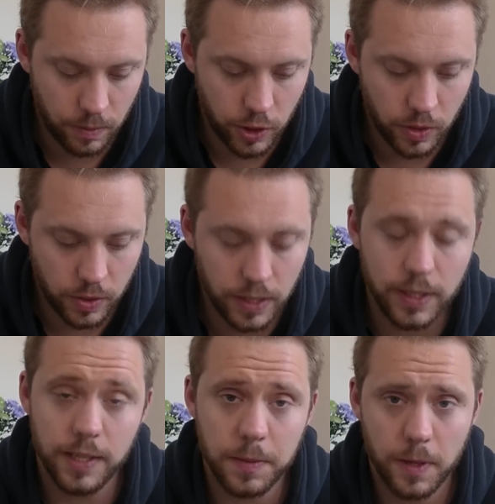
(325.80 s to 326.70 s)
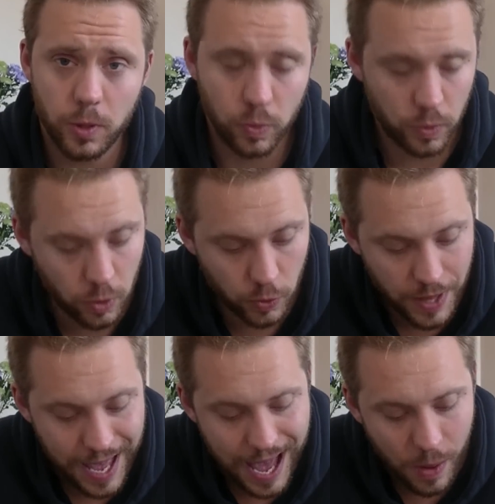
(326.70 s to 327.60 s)
due to the special rule.
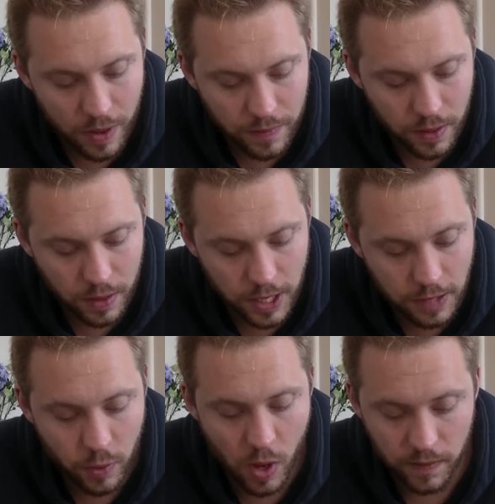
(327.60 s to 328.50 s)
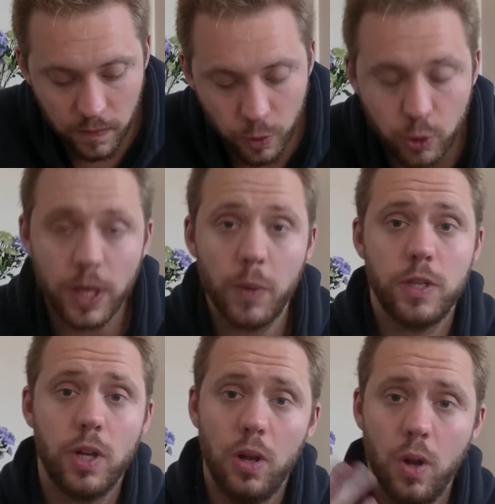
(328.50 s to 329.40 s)
However, if you have infiltrate,
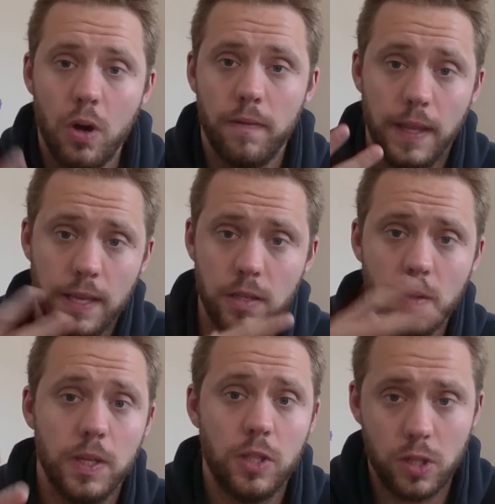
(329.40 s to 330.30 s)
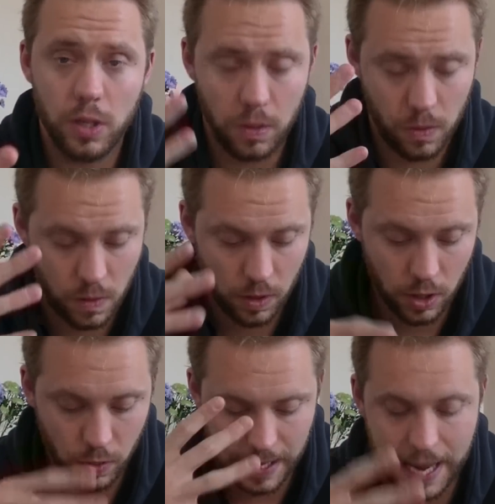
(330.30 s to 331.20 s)
which a lot of these units do,
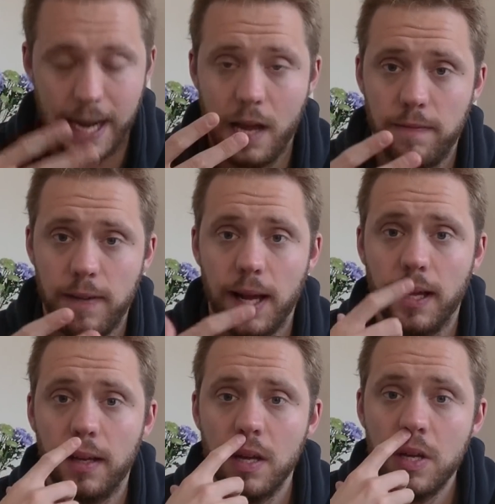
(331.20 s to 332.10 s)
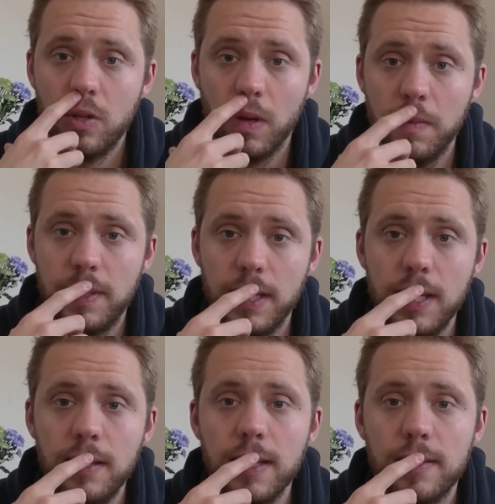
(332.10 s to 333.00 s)
you can outflank. So I'm
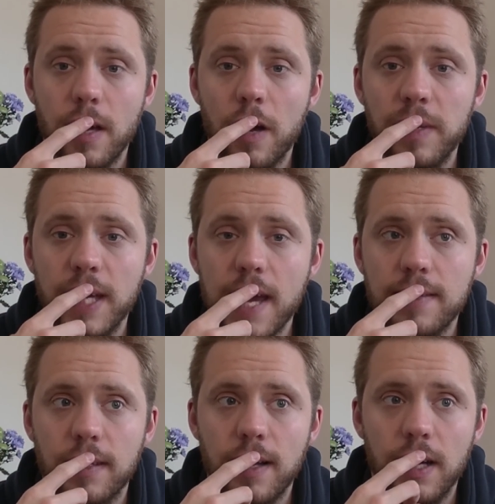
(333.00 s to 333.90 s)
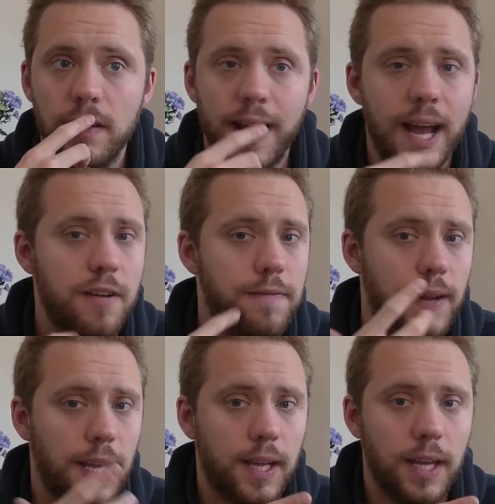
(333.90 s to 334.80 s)
seeing this army as a kind of
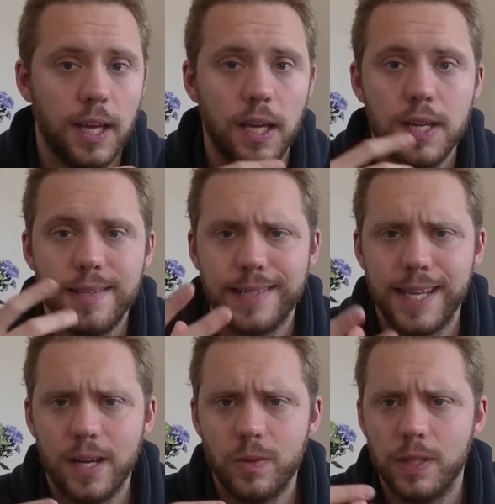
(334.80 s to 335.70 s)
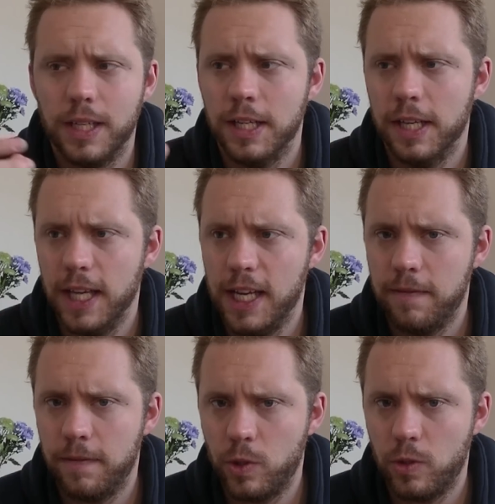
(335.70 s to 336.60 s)
outflanking, scouting,
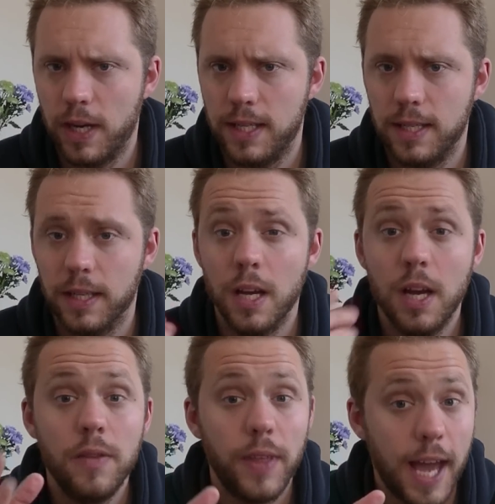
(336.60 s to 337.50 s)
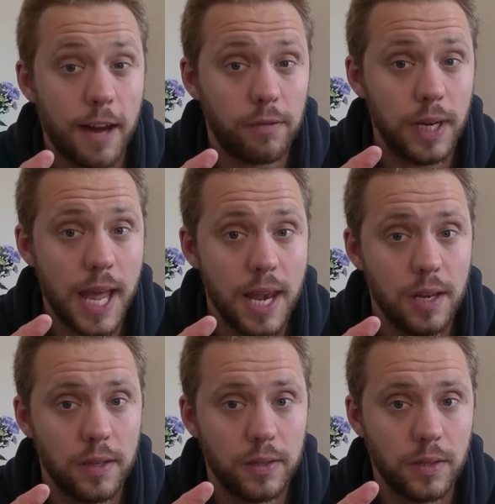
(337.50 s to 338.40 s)
infiltrating. They have
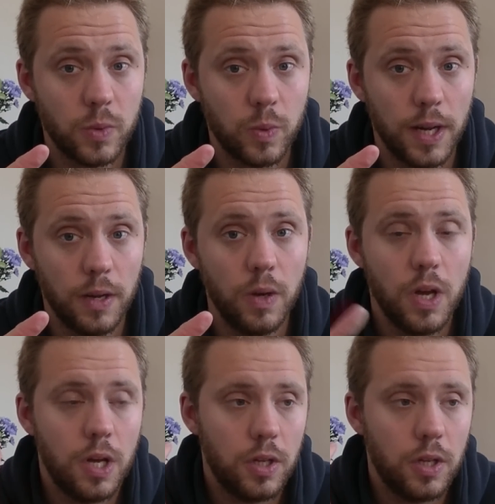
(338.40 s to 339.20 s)
relentless as well,